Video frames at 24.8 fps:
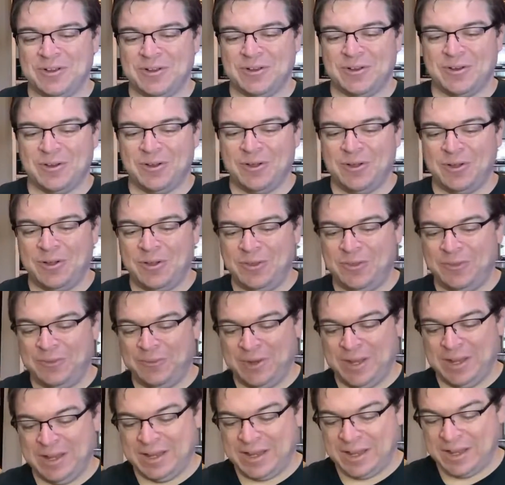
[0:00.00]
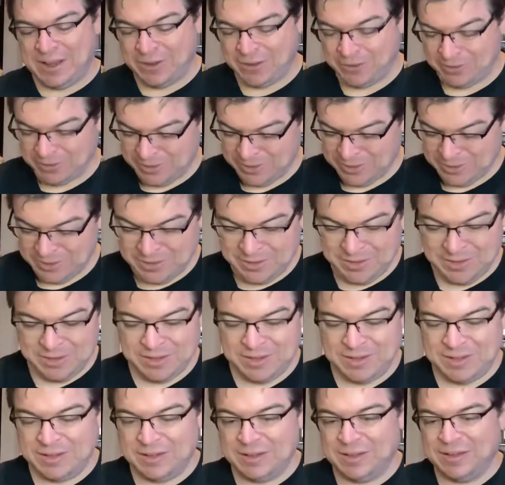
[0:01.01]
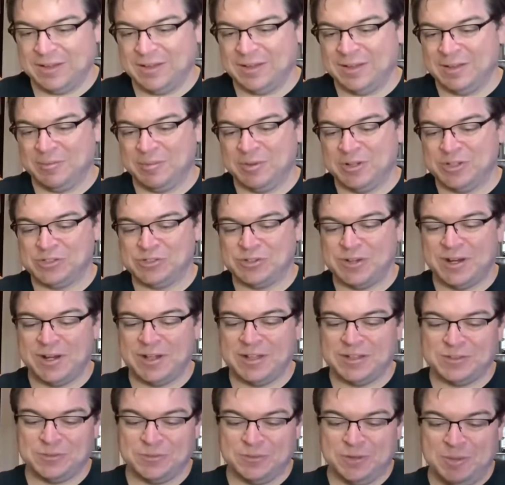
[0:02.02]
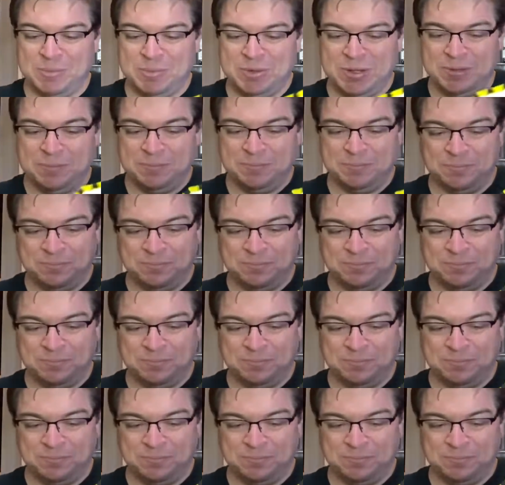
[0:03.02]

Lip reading: all the way out. I'm going to try not to rip it.